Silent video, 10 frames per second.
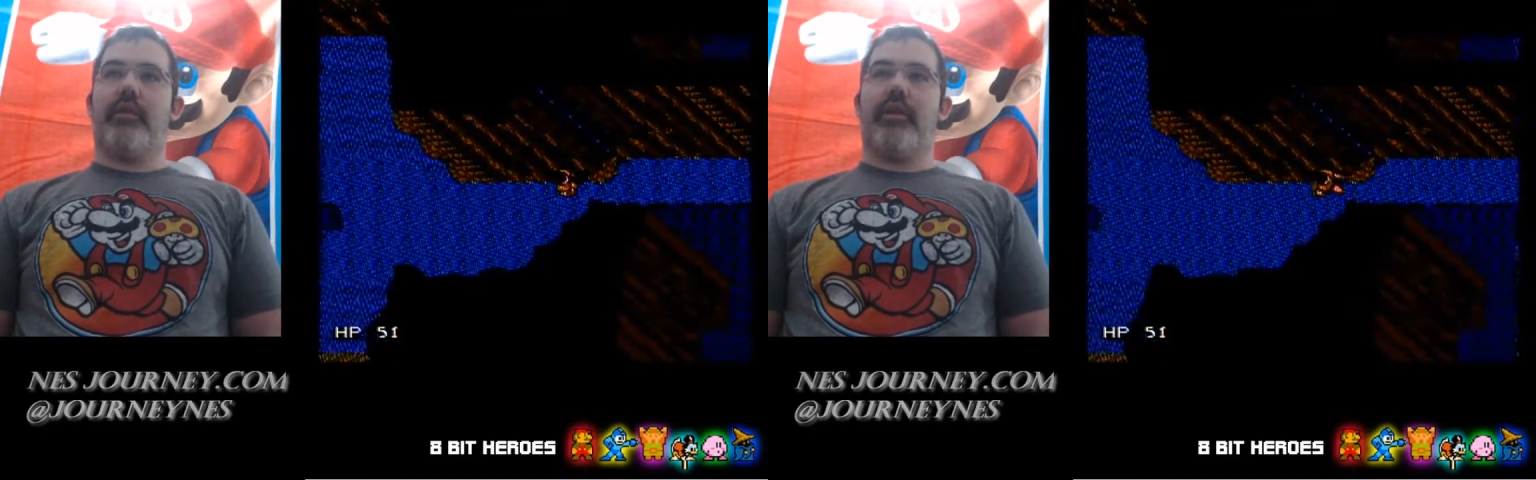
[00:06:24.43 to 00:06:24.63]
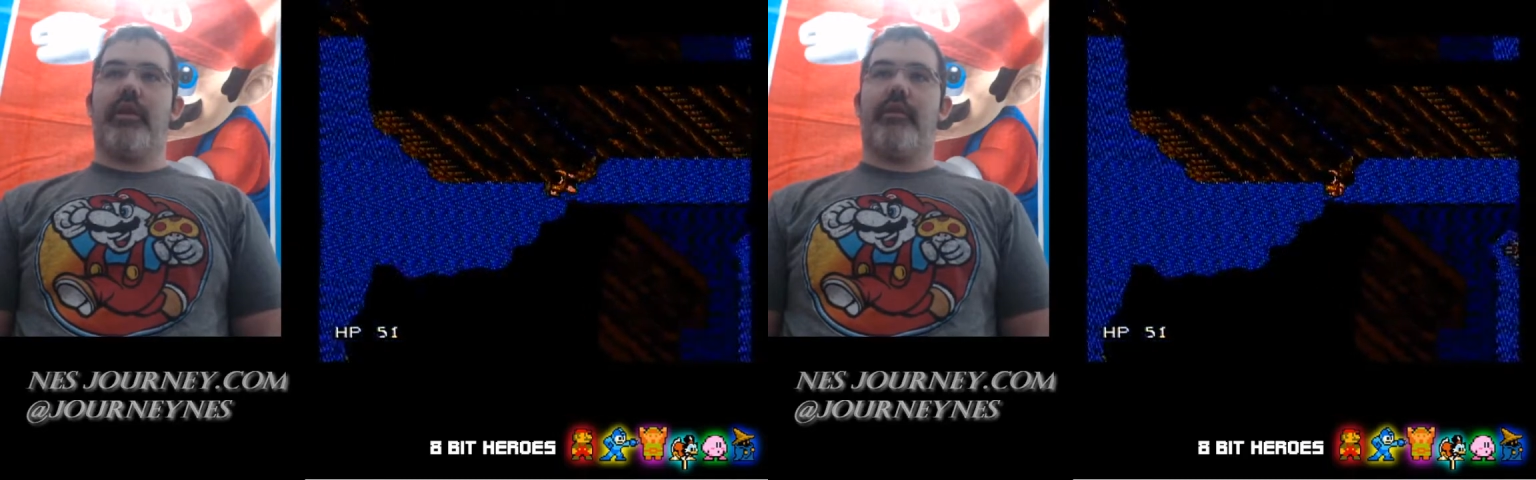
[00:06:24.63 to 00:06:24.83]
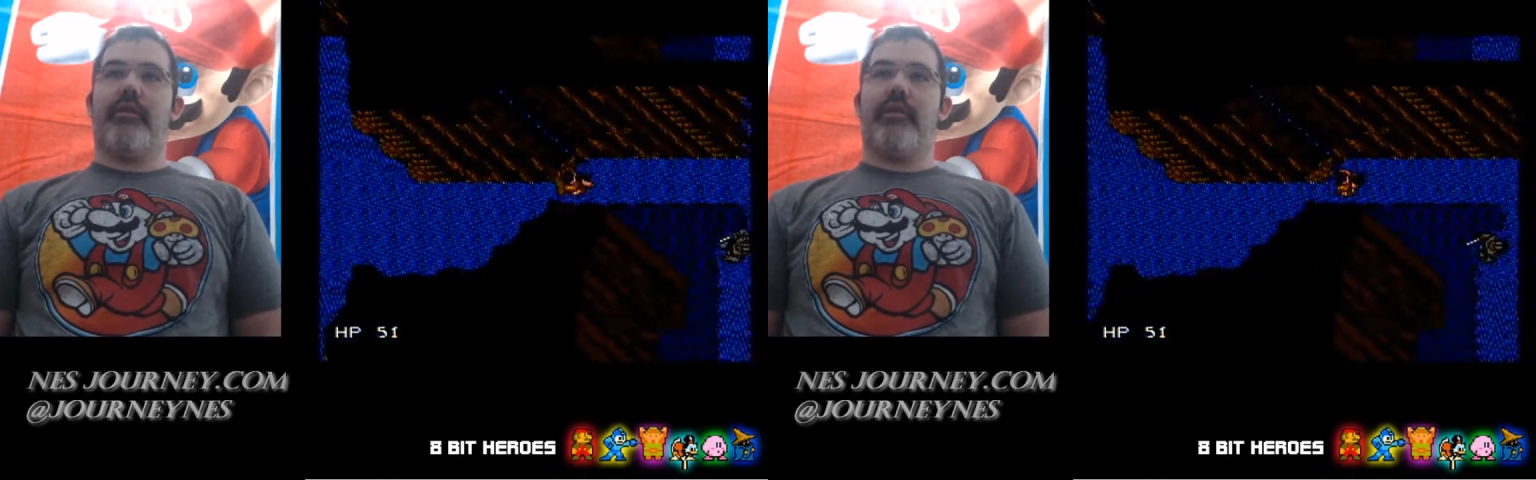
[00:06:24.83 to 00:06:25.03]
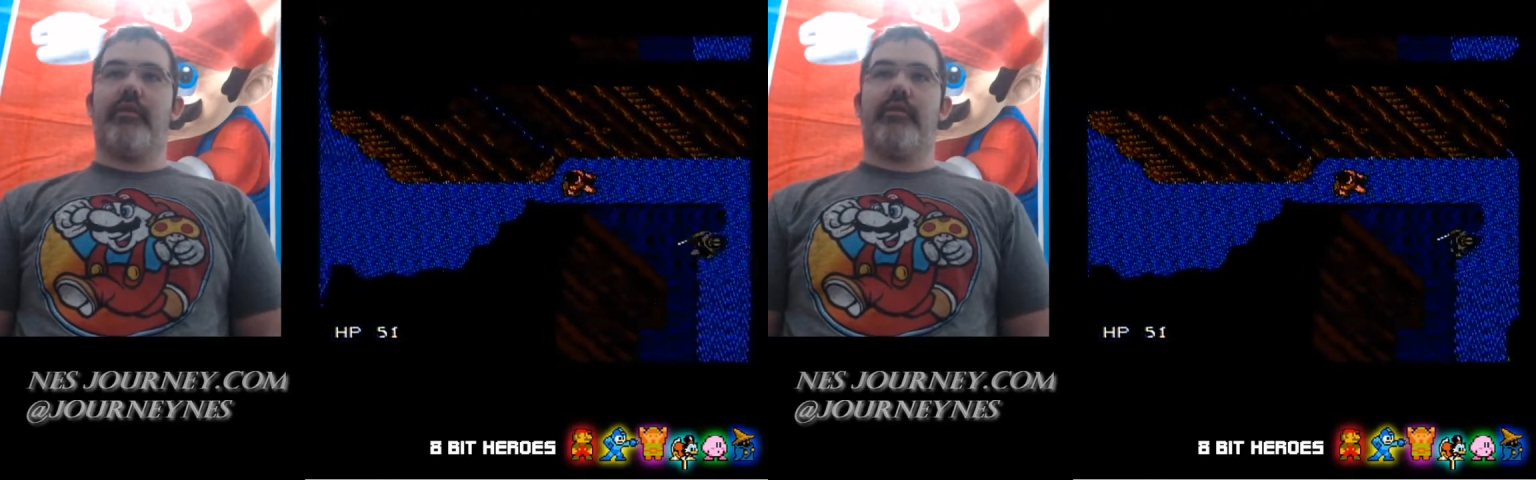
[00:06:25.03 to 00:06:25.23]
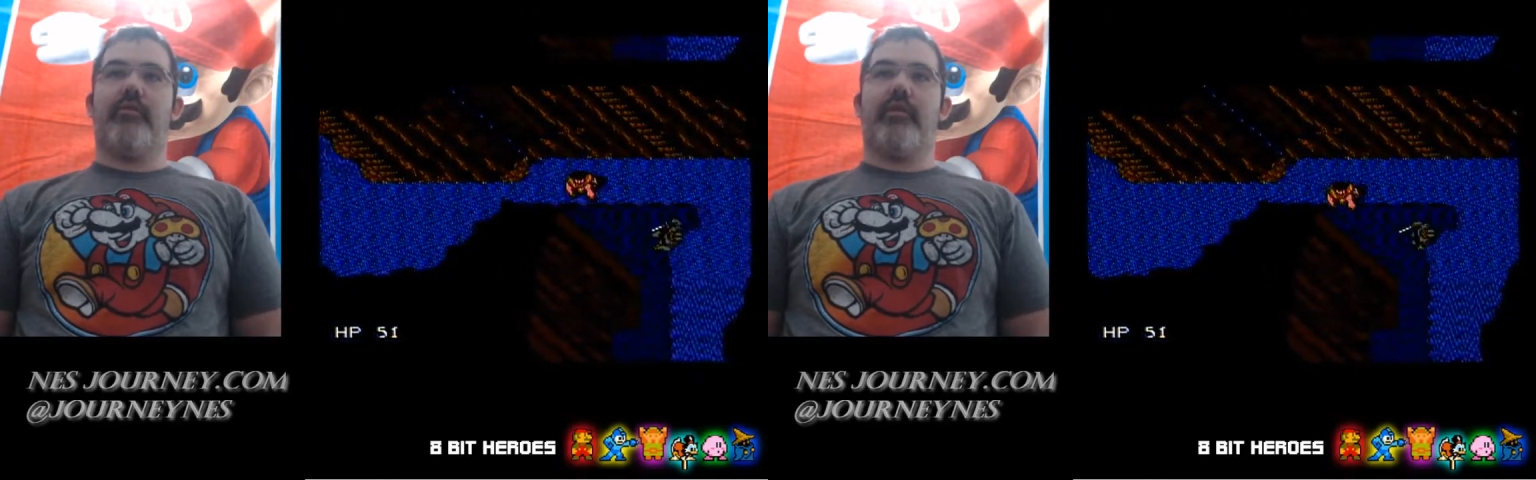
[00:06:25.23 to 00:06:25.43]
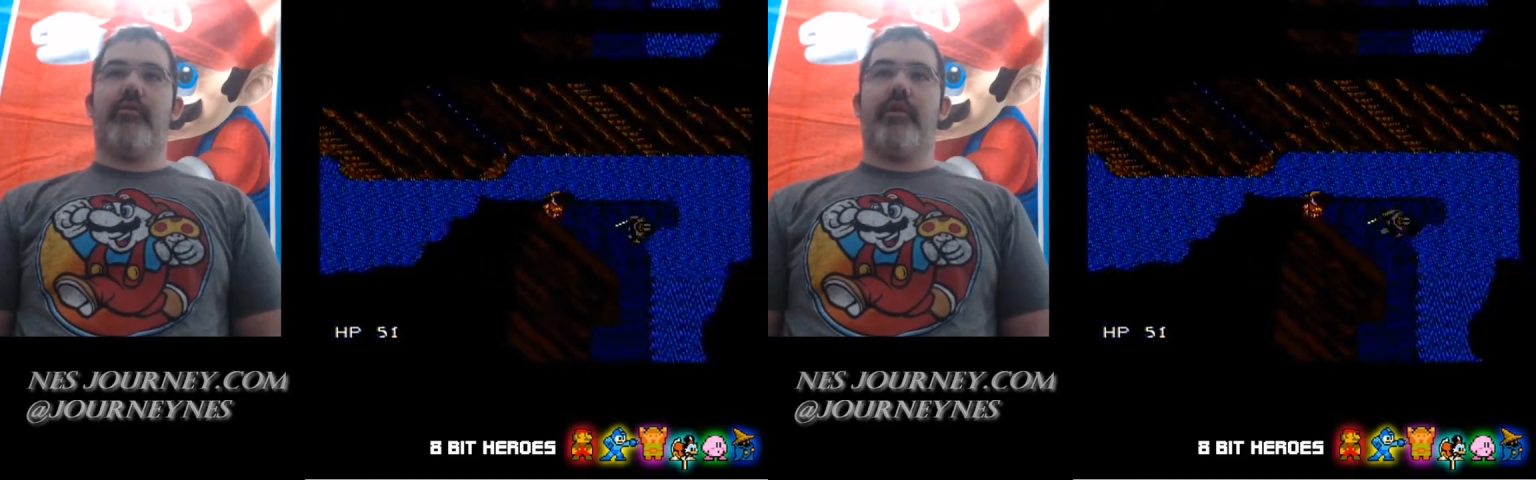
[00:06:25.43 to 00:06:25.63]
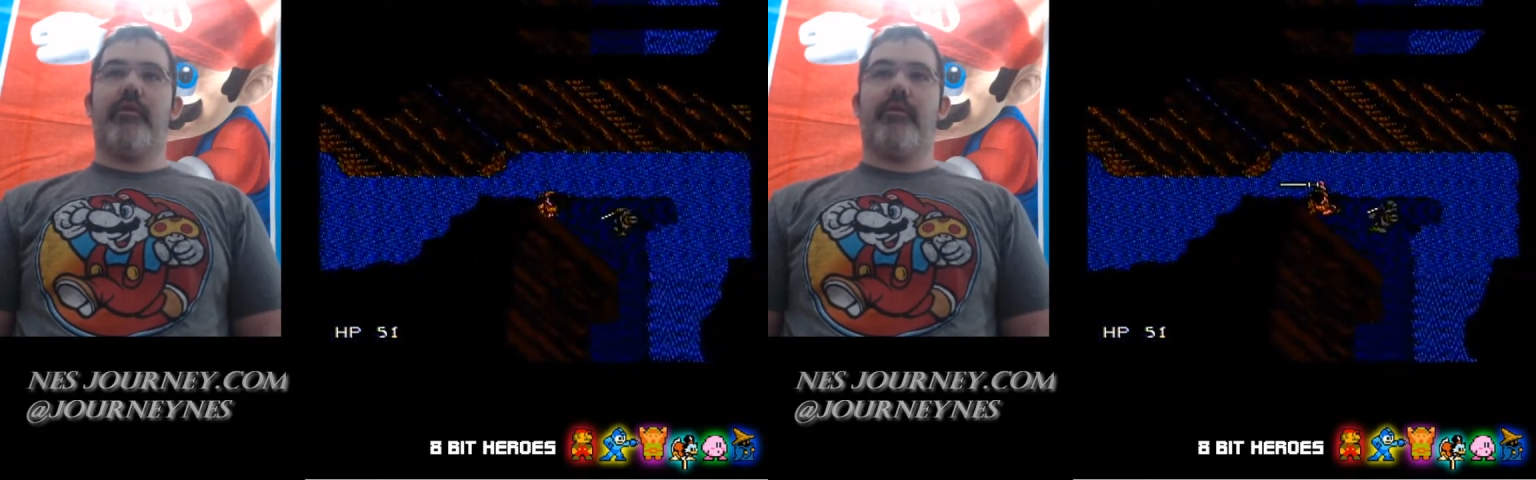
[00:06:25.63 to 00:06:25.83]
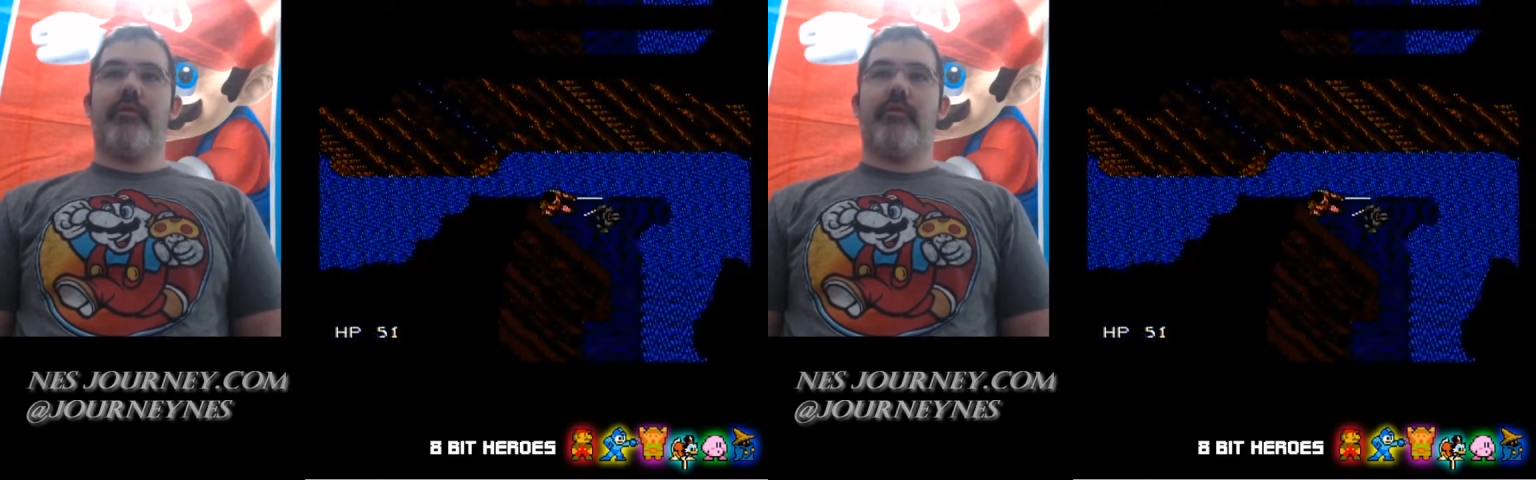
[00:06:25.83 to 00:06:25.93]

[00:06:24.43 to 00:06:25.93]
Yeah, I think this is the right way.